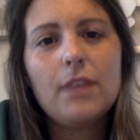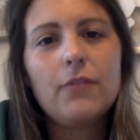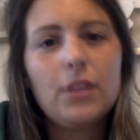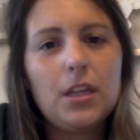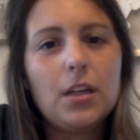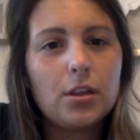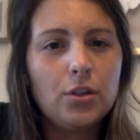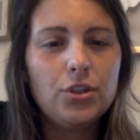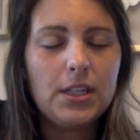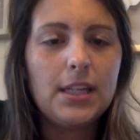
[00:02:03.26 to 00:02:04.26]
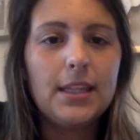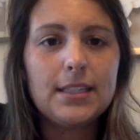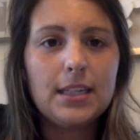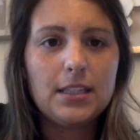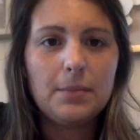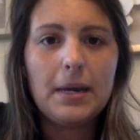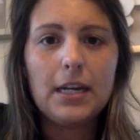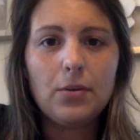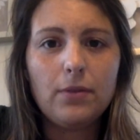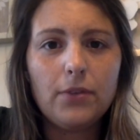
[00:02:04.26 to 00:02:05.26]
for the inclusion in this
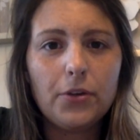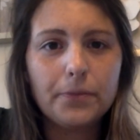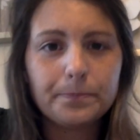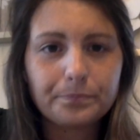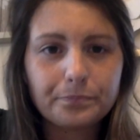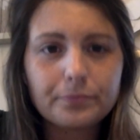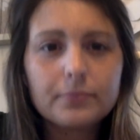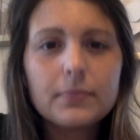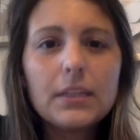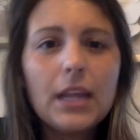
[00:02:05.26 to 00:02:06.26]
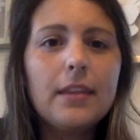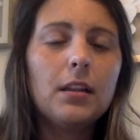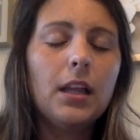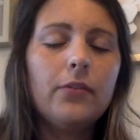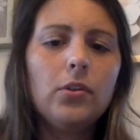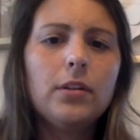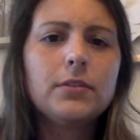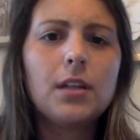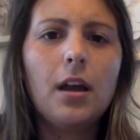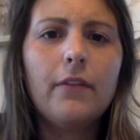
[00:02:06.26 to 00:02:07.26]
systematic review. And the
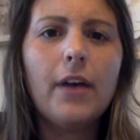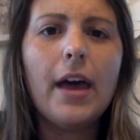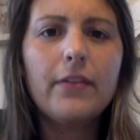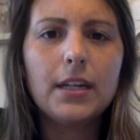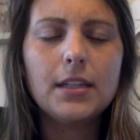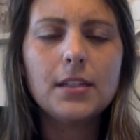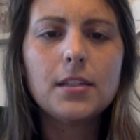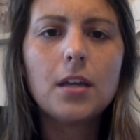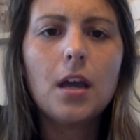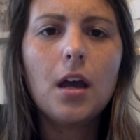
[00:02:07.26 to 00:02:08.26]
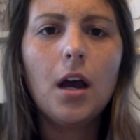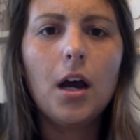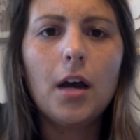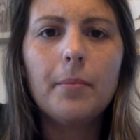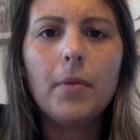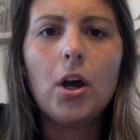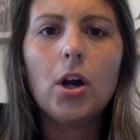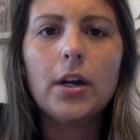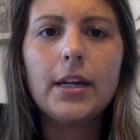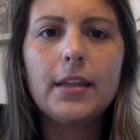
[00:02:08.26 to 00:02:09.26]
levels of evidence
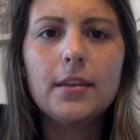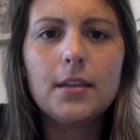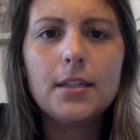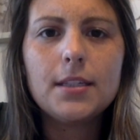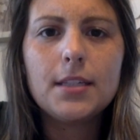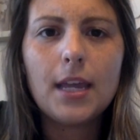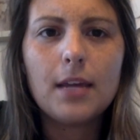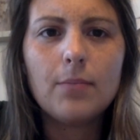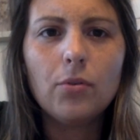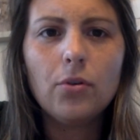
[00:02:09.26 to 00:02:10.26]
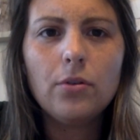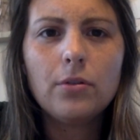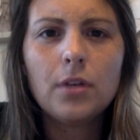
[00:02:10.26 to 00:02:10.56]
are in the table.